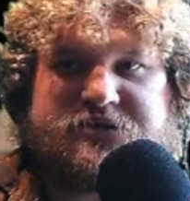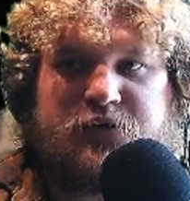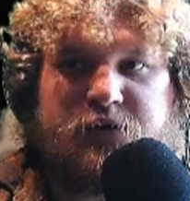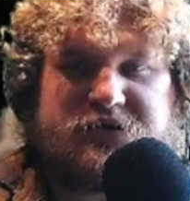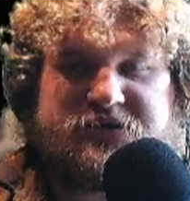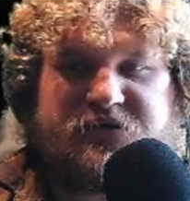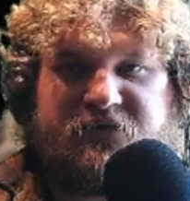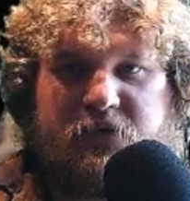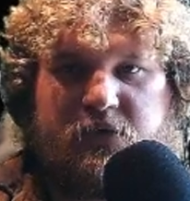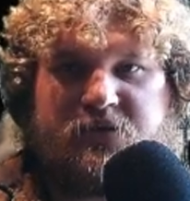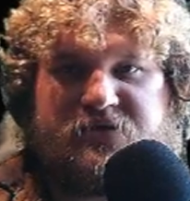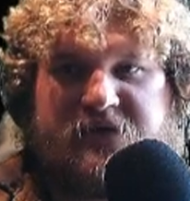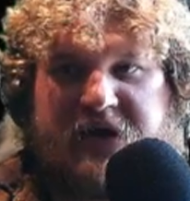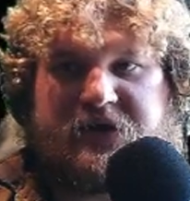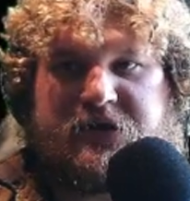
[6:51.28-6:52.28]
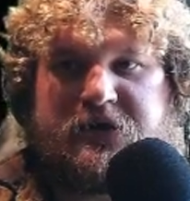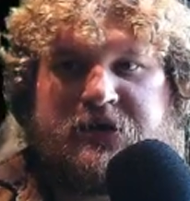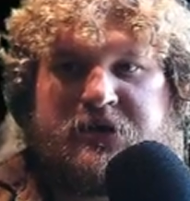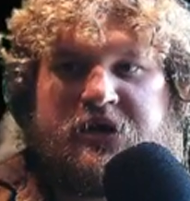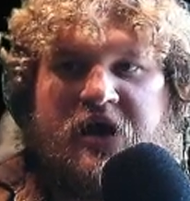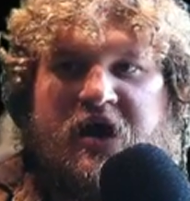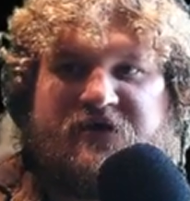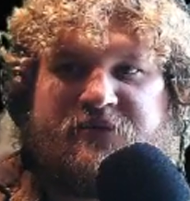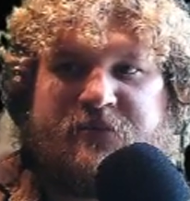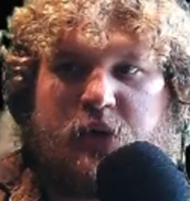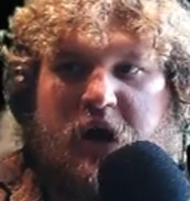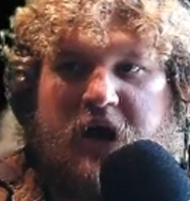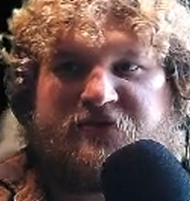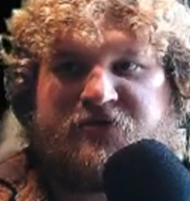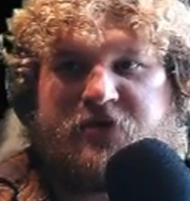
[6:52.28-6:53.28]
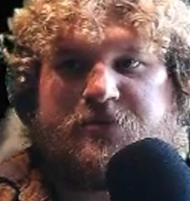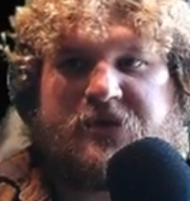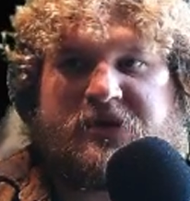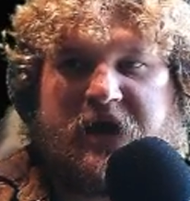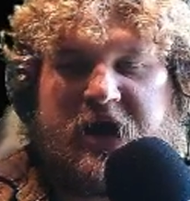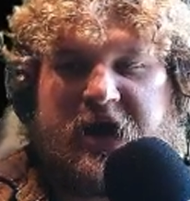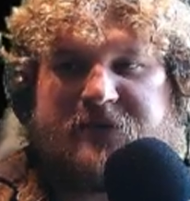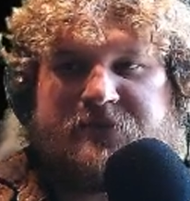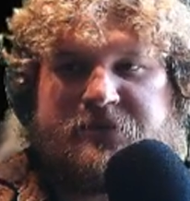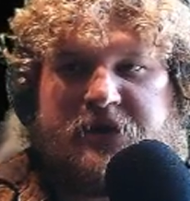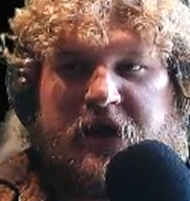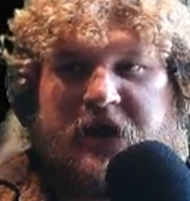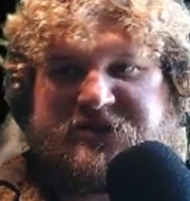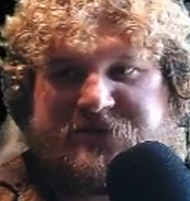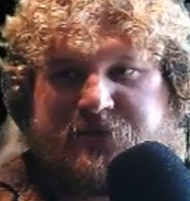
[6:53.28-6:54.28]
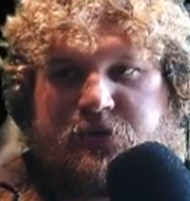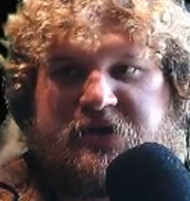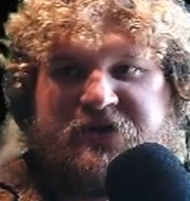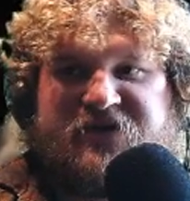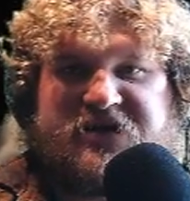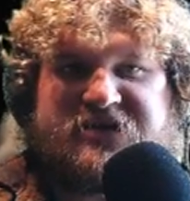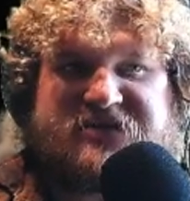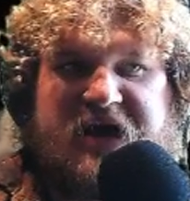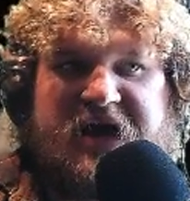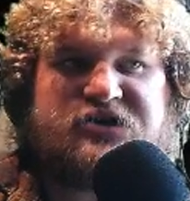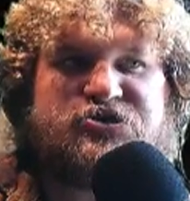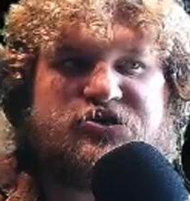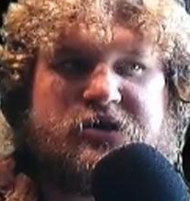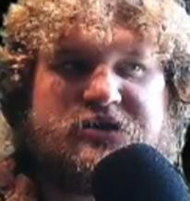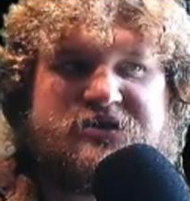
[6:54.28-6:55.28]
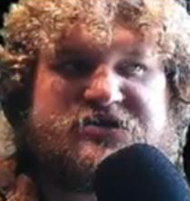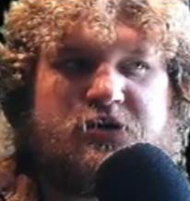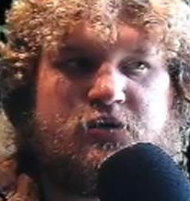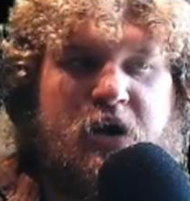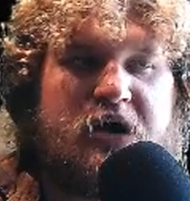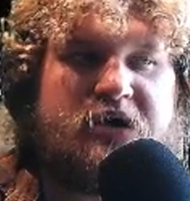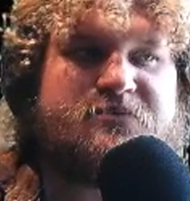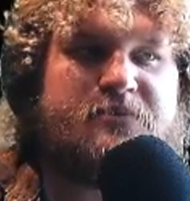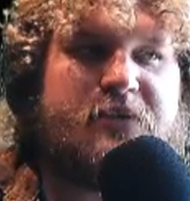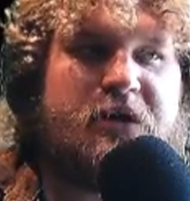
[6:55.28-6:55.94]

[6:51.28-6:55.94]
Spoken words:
and so on and so forth that have brought from the game its previous action and so on.